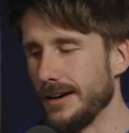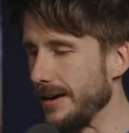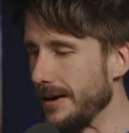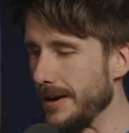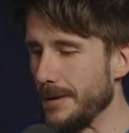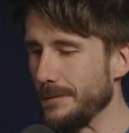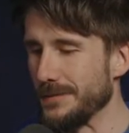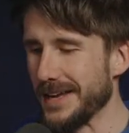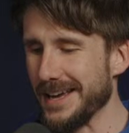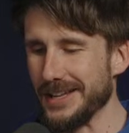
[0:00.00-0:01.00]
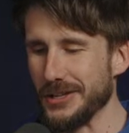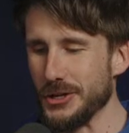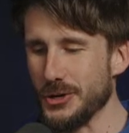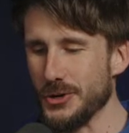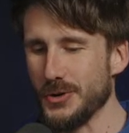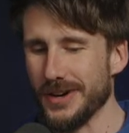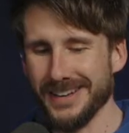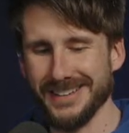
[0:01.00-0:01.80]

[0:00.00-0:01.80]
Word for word: um, and you,